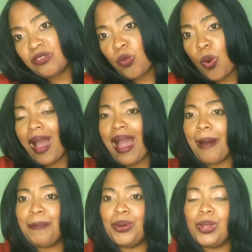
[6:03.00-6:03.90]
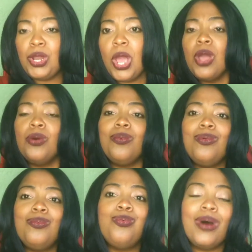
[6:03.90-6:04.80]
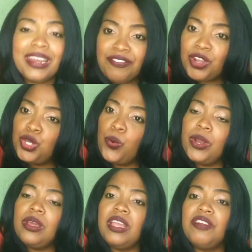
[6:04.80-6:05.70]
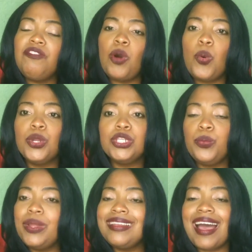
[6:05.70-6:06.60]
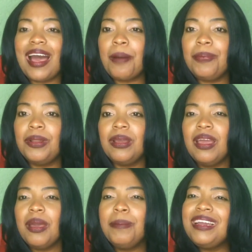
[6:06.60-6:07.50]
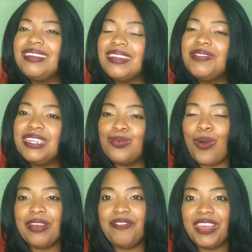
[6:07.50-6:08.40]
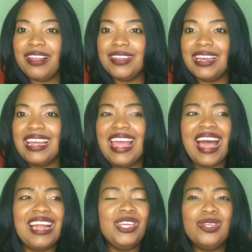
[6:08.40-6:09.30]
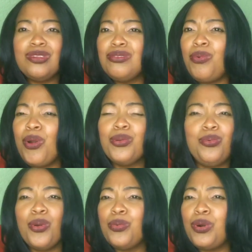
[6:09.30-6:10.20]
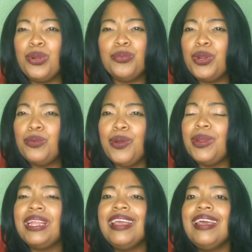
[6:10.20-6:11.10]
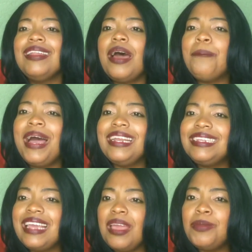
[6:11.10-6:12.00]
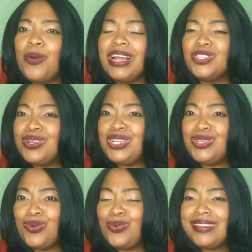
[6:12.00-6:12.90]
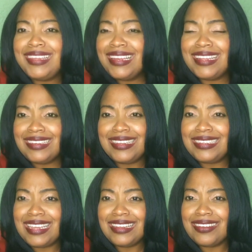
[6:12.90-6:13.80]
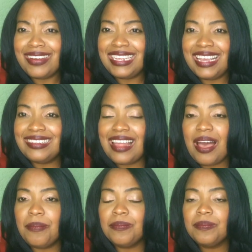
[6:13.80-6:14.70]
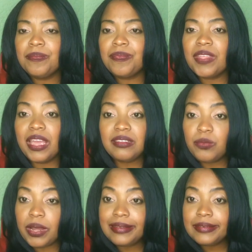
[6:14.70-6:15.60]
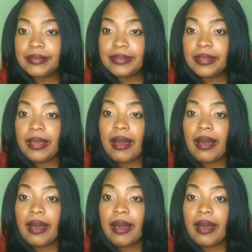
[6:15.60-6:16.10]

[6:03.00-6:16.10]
this won't happen, whatever you were looking forward to will not happen because of this one failure. And you're just worried that by the time you actually do sit the test or the exam, guess what?